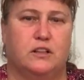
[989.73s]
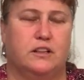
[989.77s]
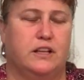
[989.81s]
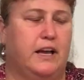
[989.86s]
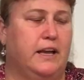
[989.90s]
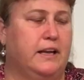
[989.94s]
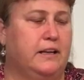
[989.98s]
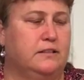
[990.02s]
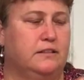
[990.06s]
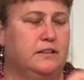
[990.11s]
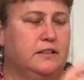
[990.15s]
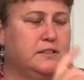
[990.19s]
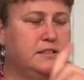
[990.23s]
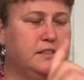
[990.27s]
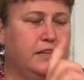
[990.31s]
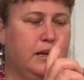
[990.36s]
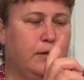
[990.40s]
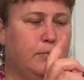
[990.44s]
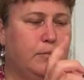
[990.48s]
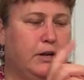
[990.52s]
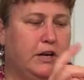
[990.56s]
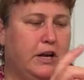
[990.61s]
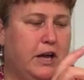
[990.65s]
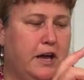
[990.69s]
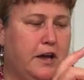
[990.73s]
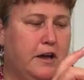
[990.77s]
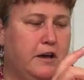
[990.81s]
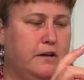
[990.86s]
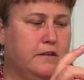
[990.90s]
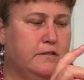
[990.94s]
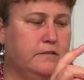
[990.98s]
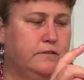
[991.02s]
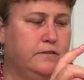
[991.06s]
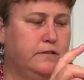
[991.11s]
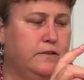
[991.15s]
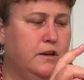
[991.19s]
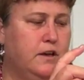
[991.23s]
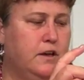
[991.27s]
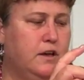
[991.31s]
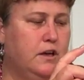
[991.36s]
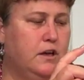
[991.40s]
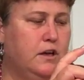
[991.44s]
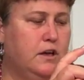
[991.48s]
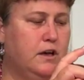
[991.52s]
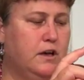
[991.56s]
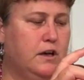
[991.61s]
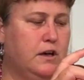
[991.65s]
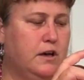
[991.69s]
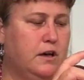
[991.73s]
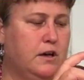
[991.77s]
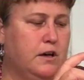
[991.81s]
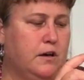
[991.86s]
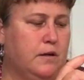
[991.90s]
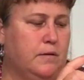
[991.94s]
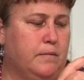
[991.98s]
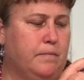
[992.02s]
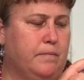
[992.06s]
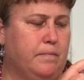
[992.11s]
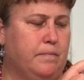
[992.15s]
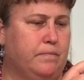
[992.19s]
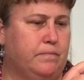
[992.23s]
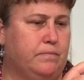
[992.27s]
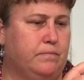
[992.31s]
Like, let's say I'm gonna have um,